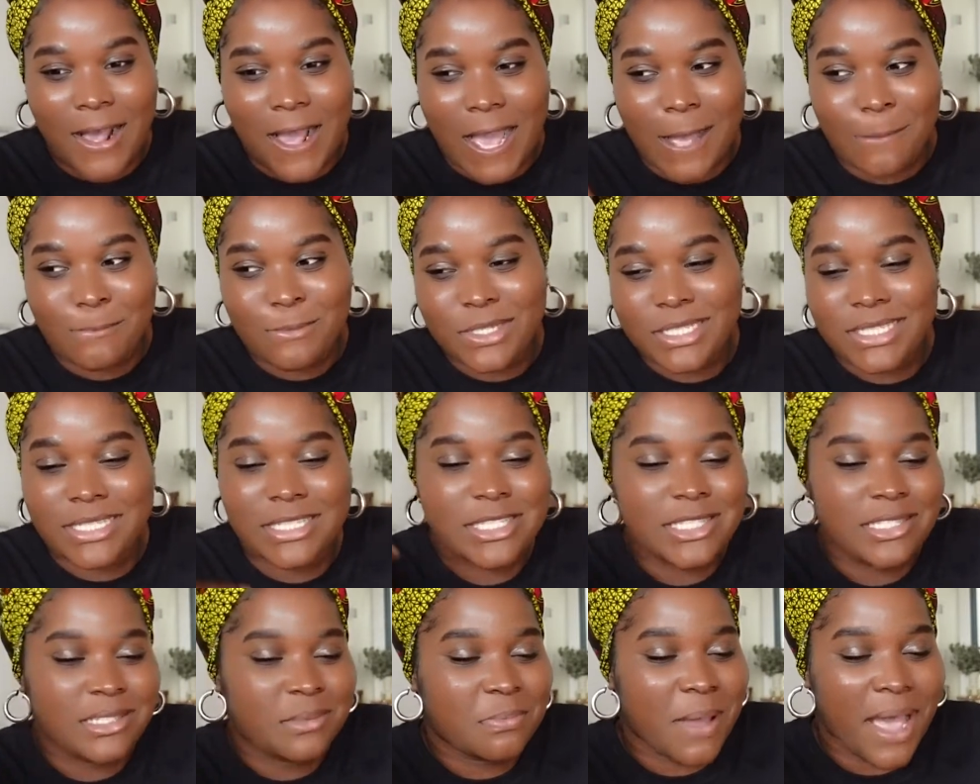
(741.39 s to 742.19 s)
I'm just
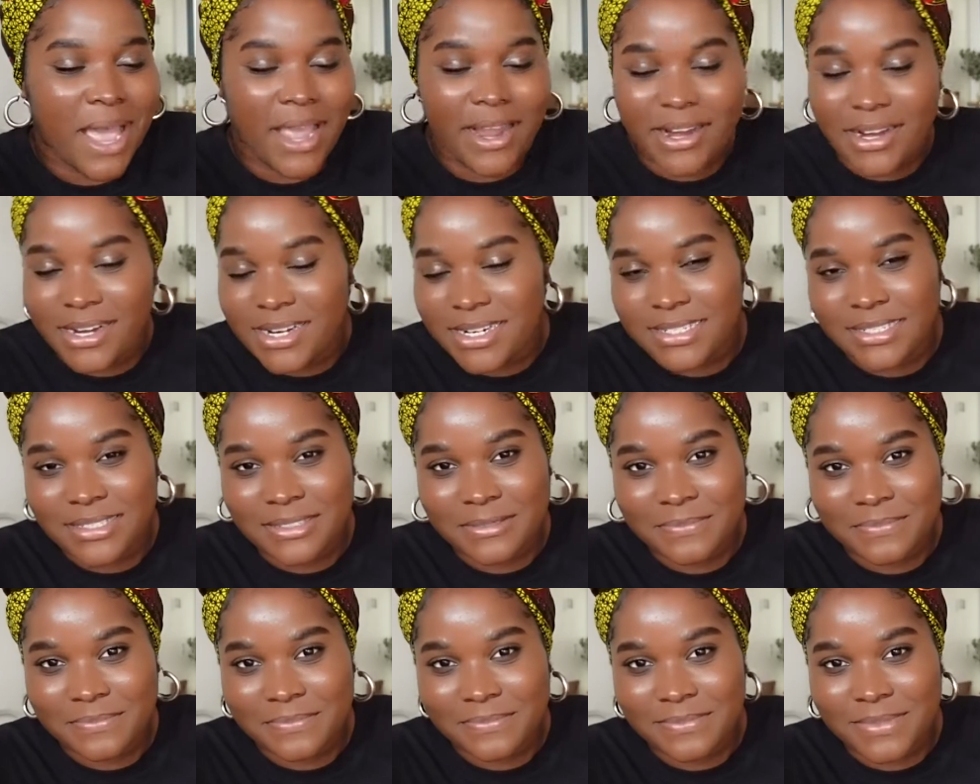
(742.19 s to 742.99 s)
inspired.
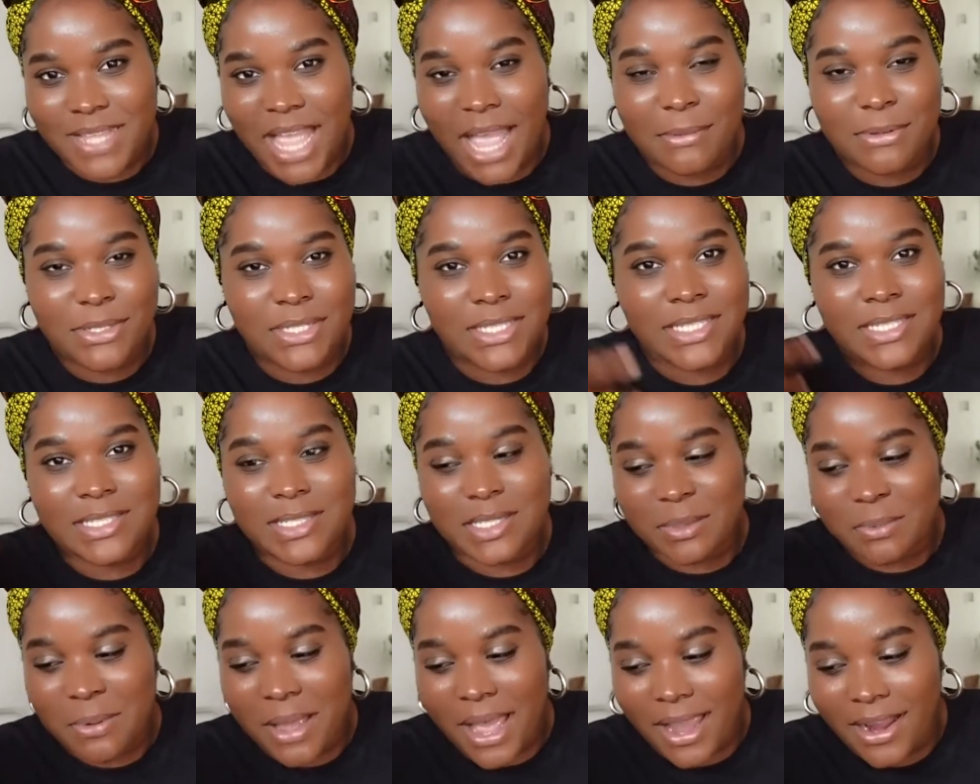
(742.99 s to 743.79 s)
I'm just
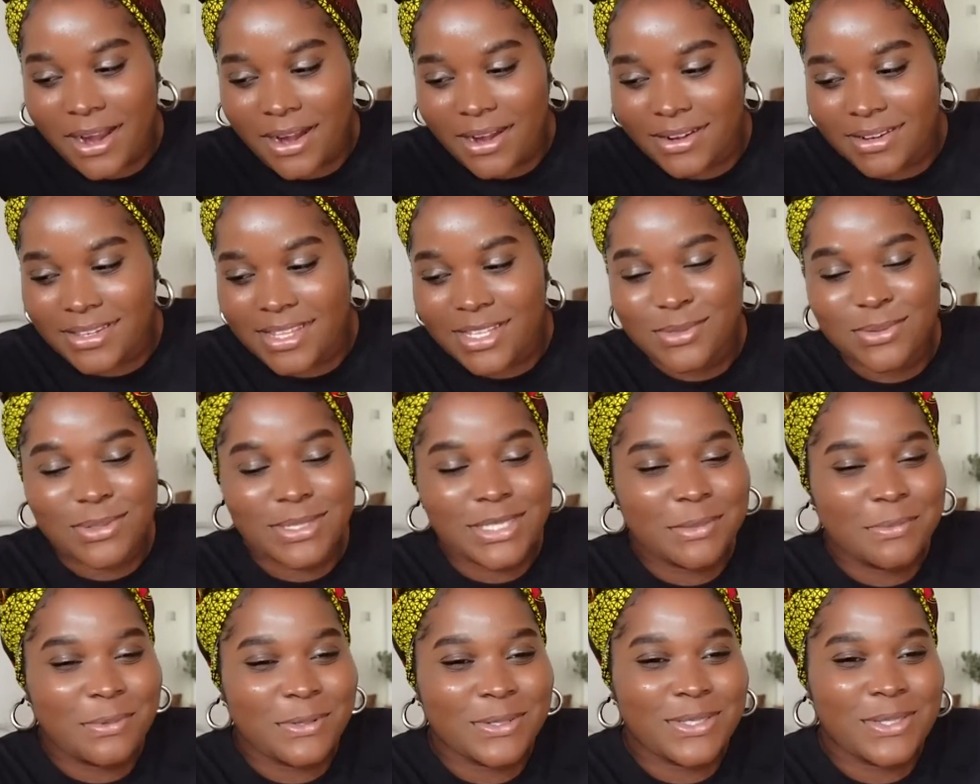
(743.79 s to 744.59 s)
inspired. This was
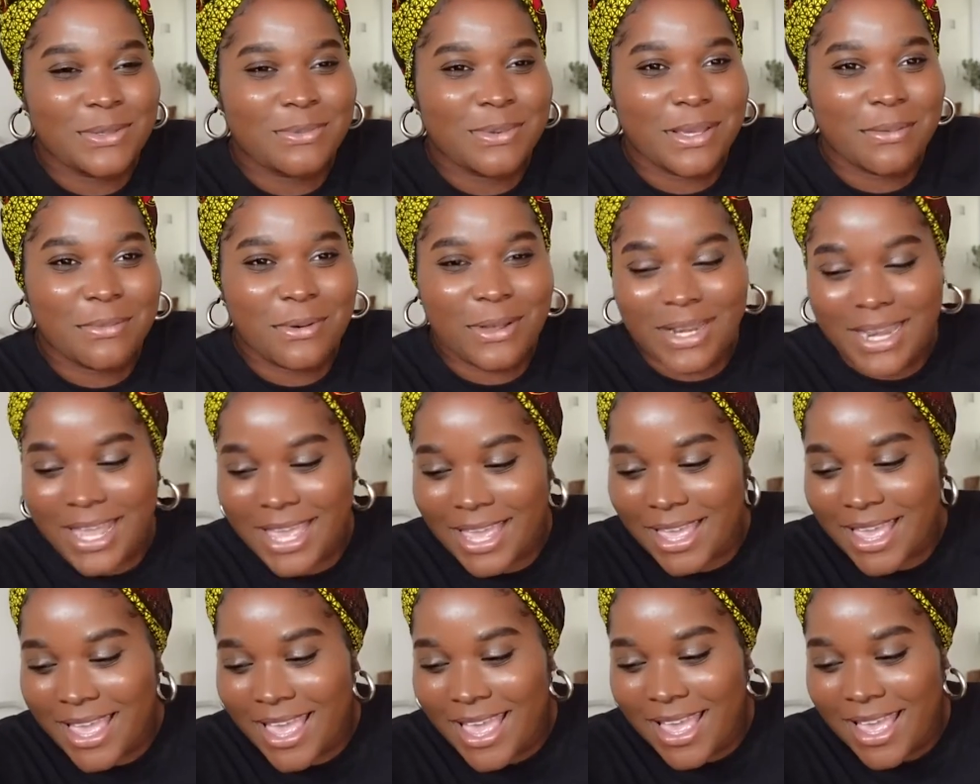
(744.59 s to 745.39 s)
supposed to be about
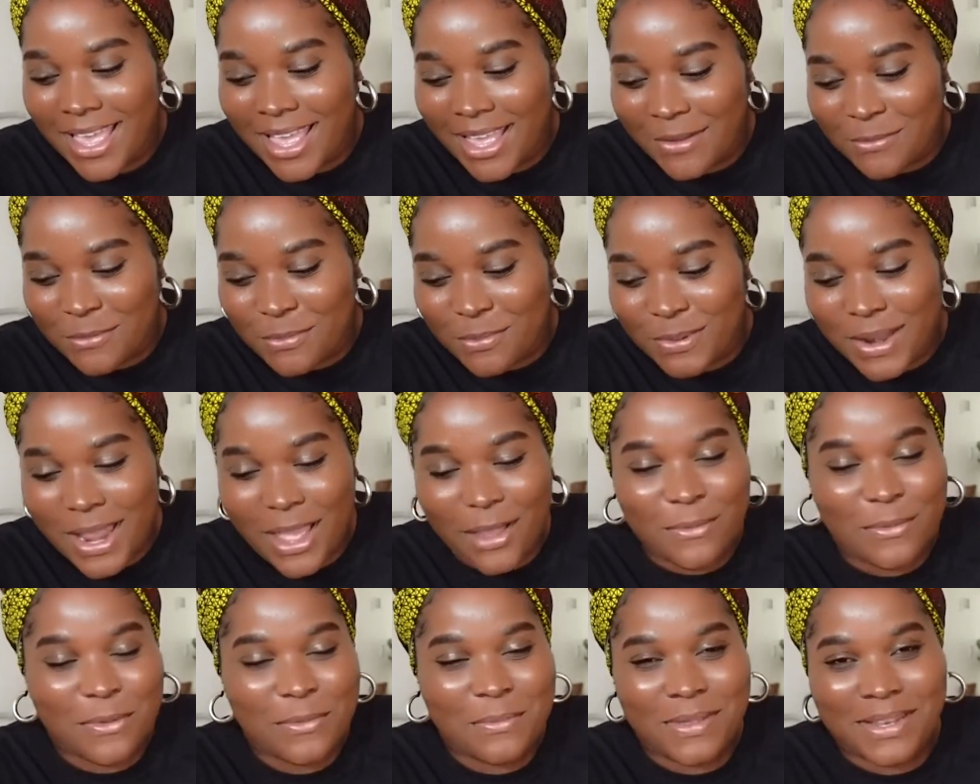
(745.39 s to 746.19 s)
like
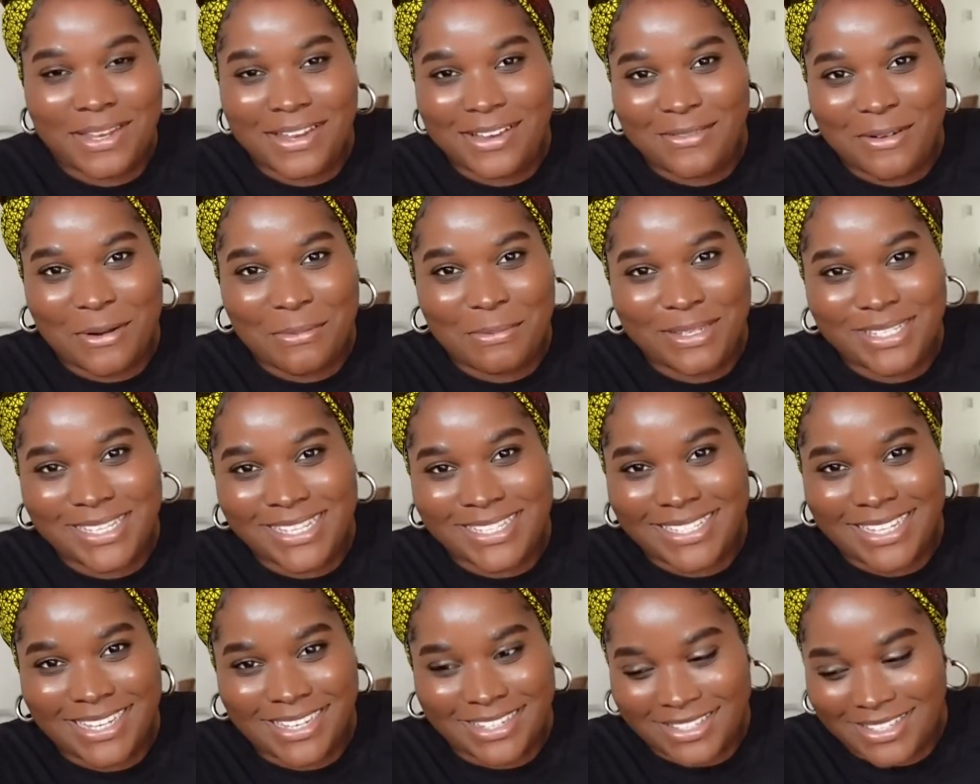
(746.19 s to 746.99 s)
black women in
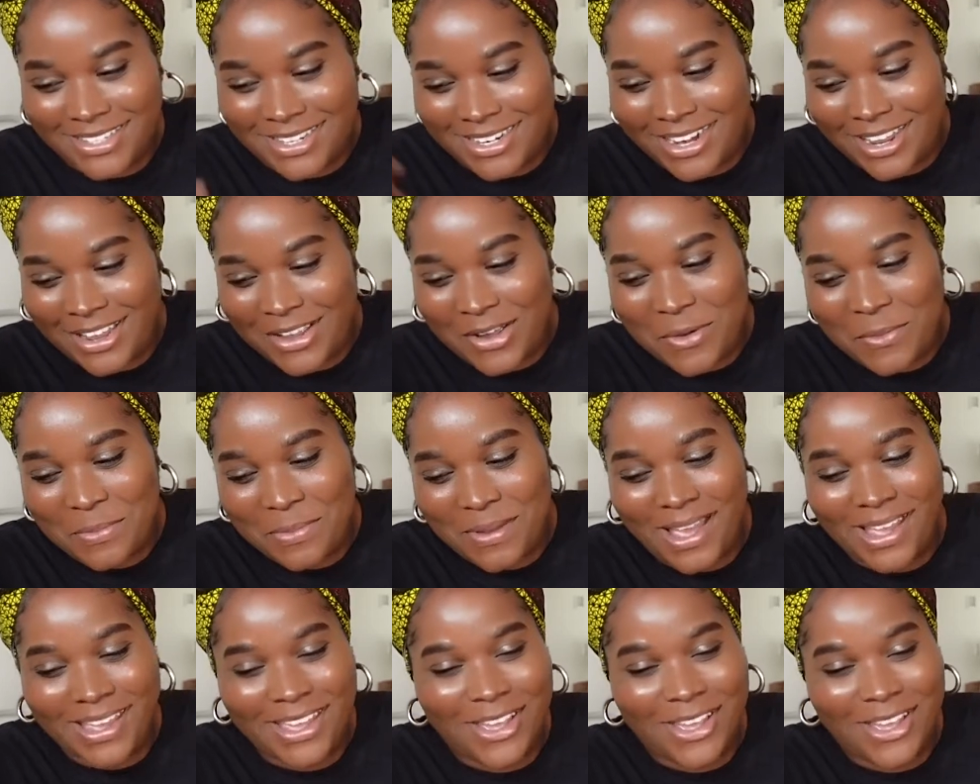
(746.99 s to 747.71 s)
representation, and I hope I